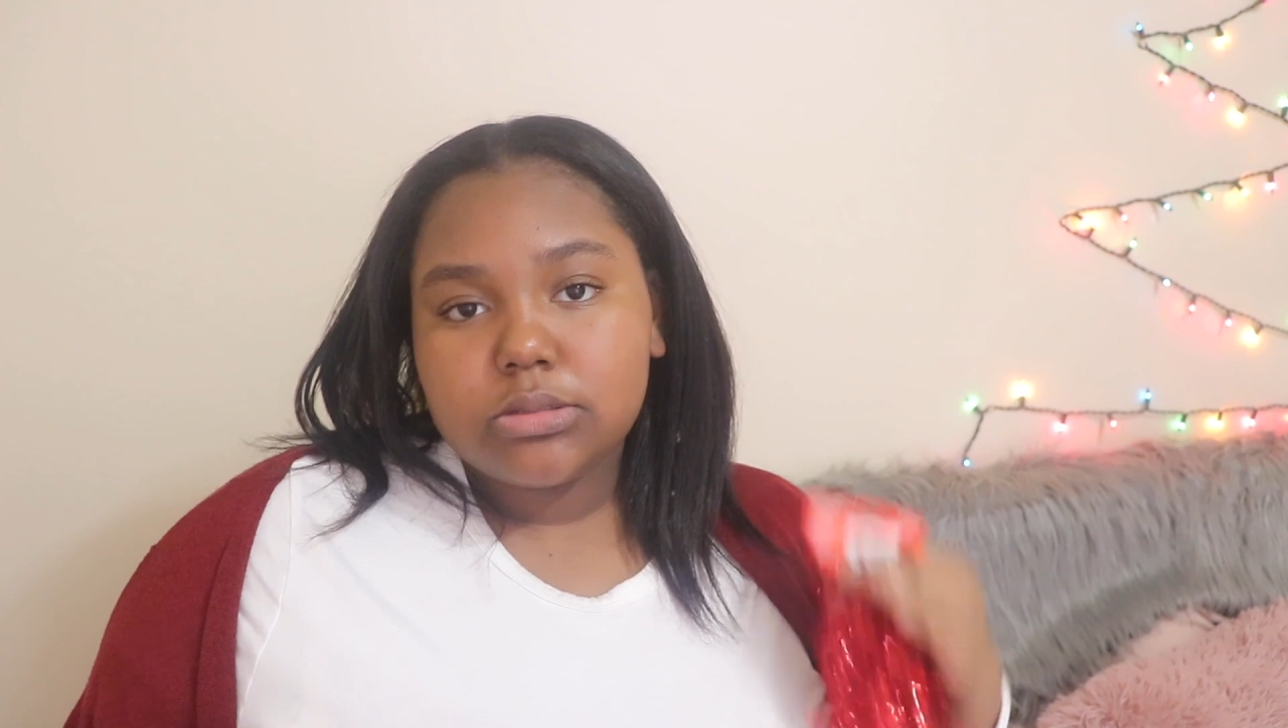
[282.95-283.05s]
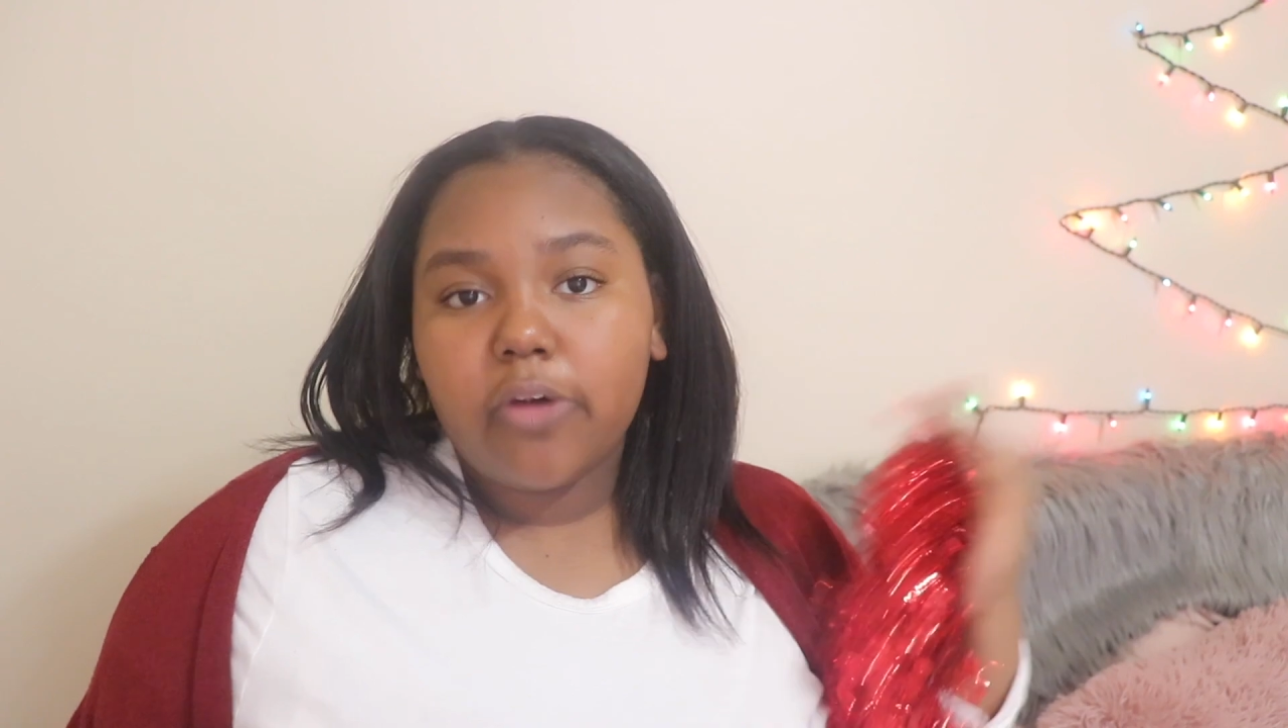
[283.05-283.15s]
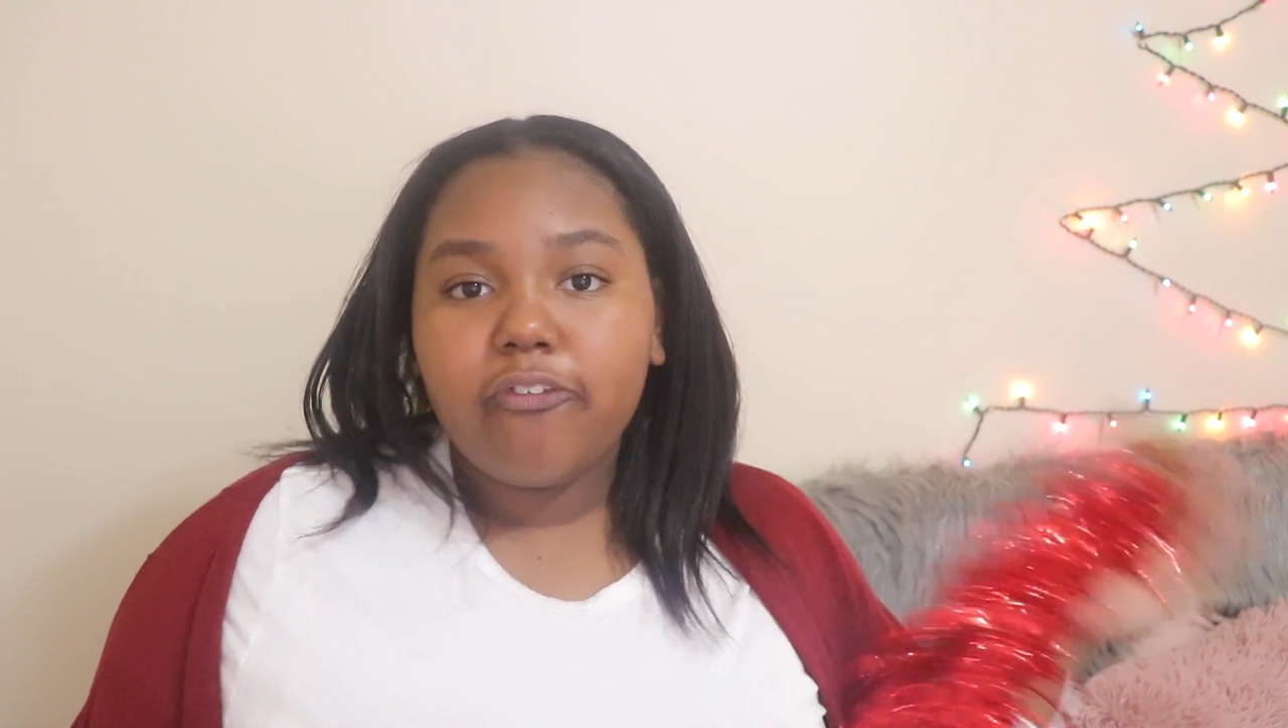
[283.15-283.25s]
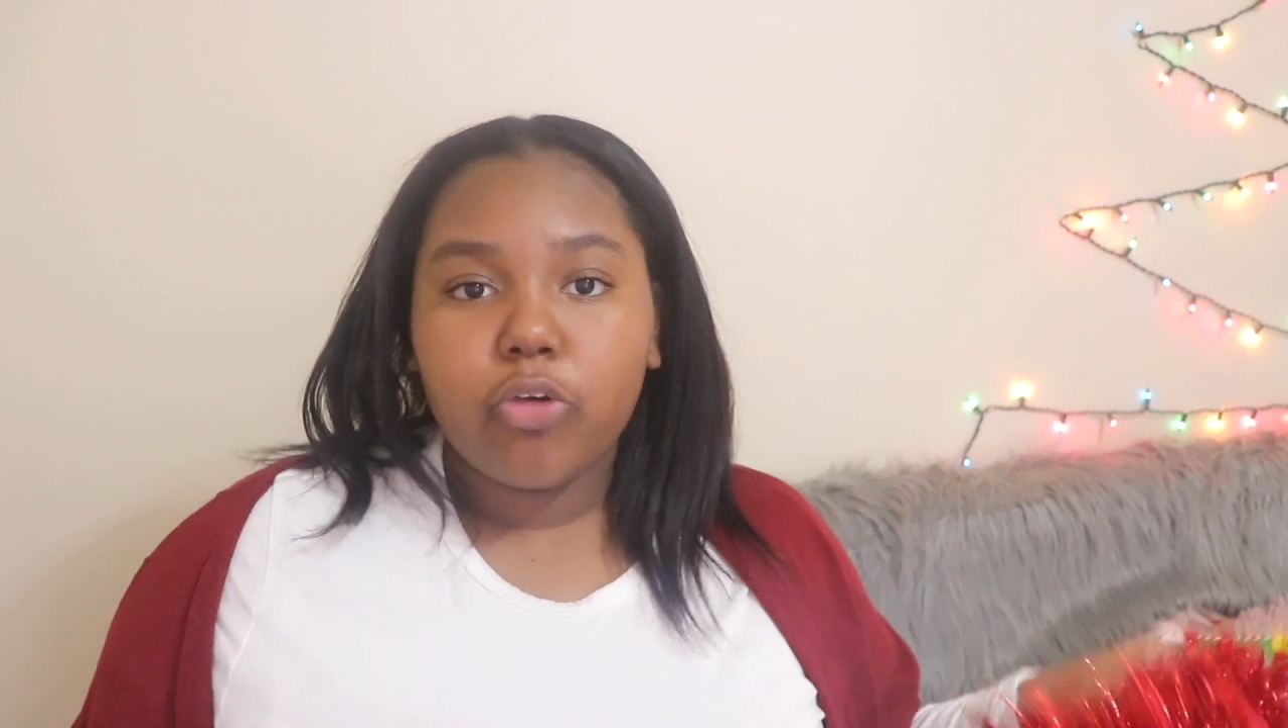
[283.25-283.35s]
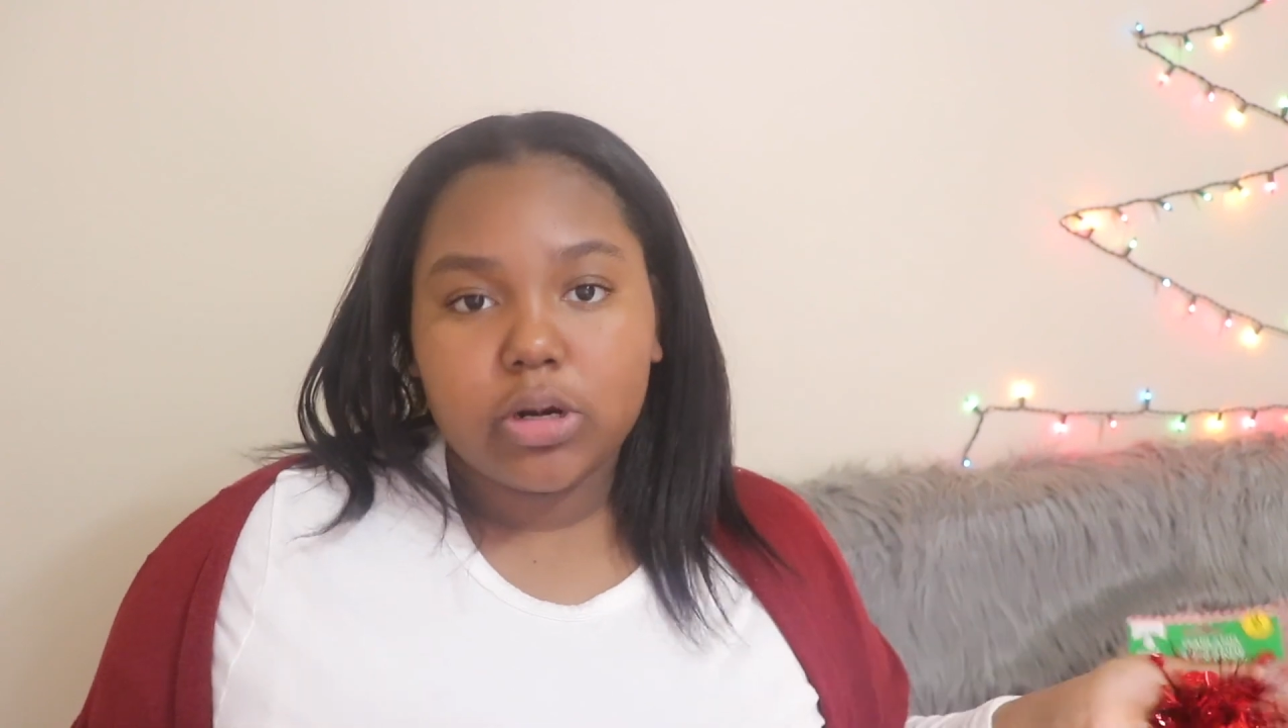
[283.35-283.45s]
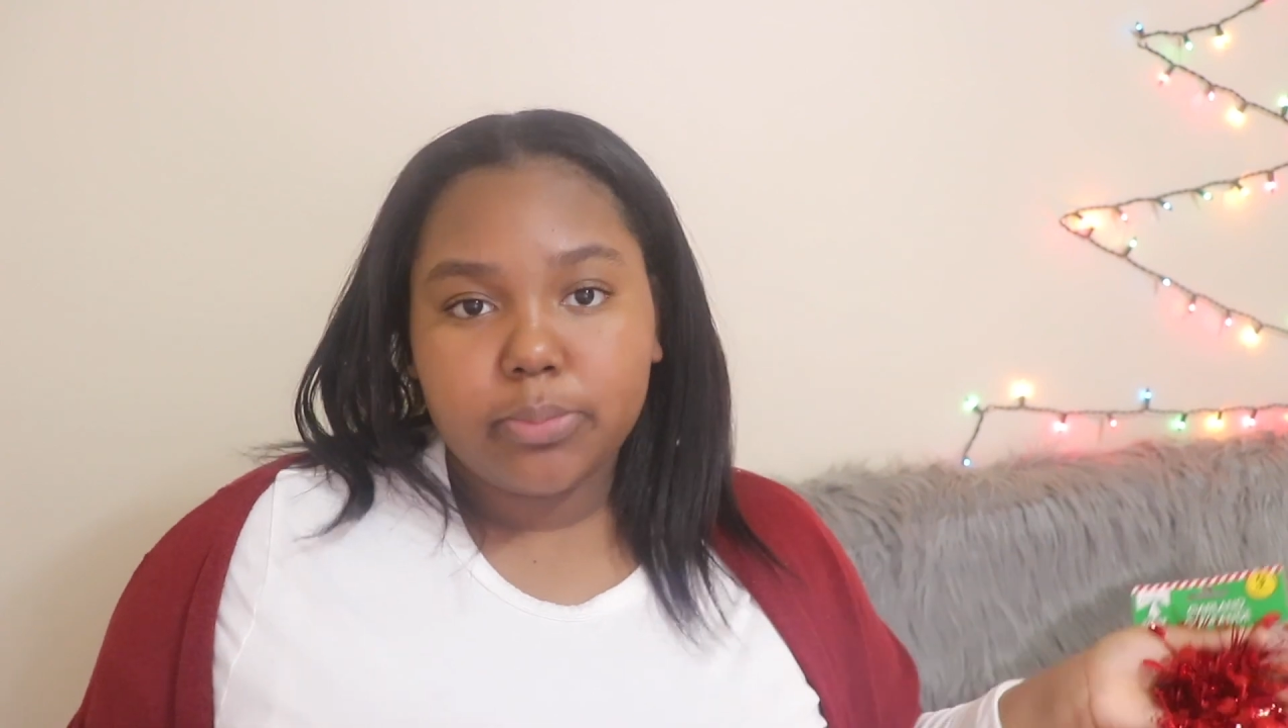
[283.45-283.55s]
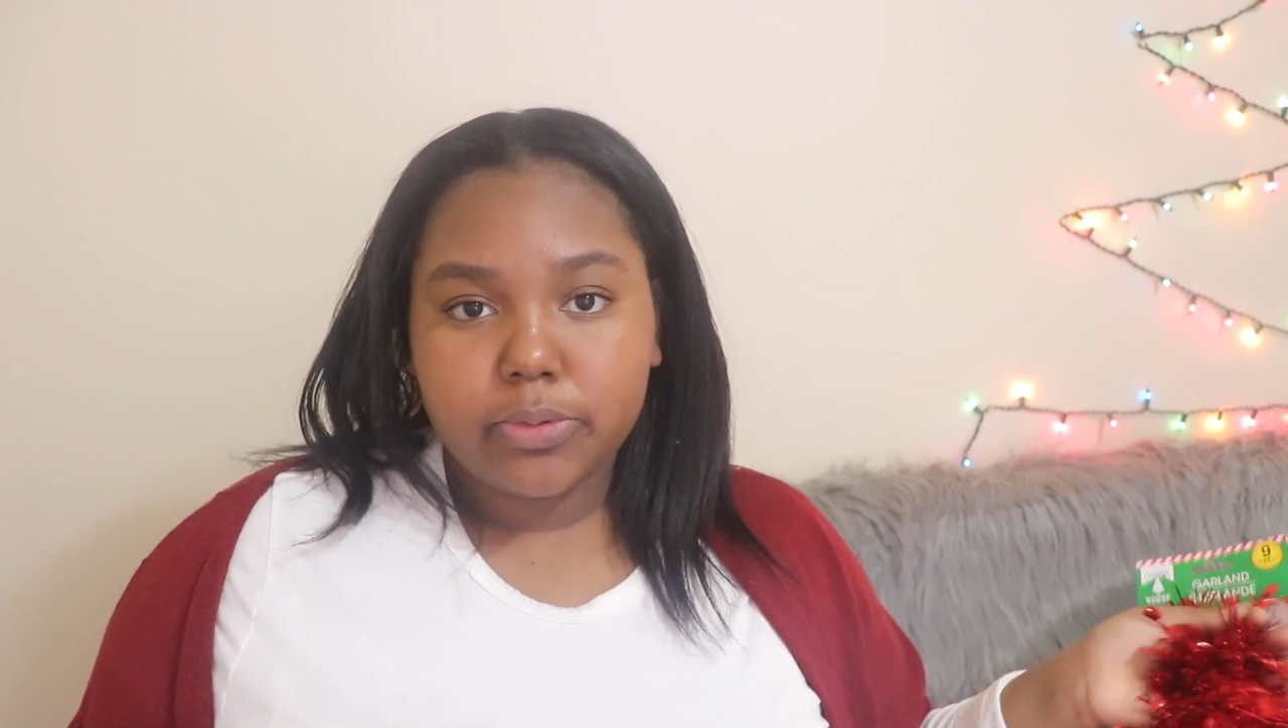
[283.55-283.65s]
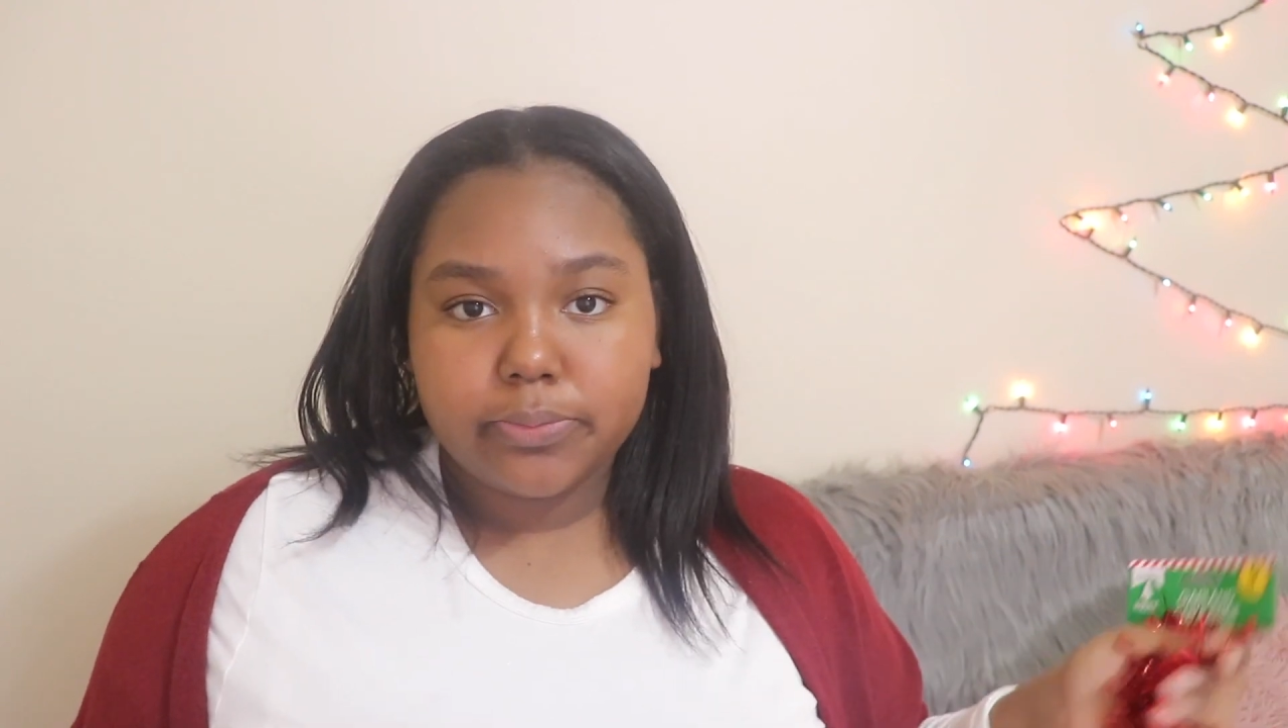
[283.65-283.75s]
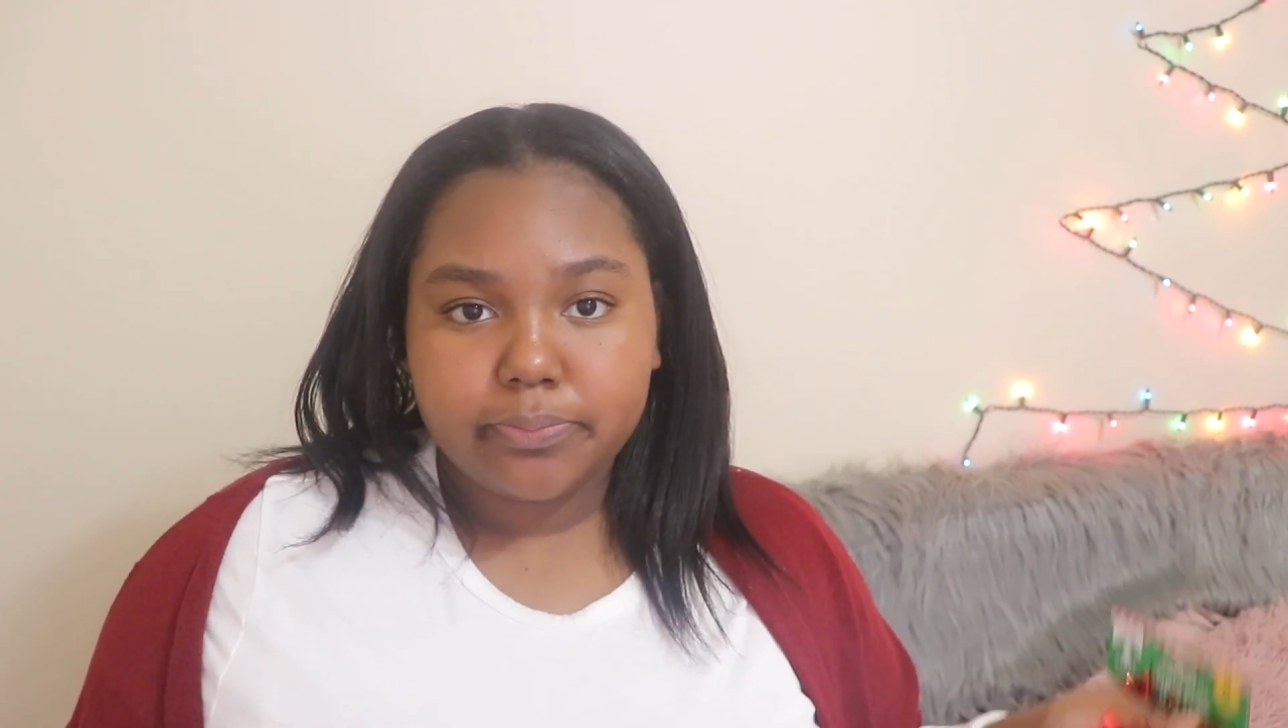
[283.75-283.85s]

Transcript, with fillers: affordable.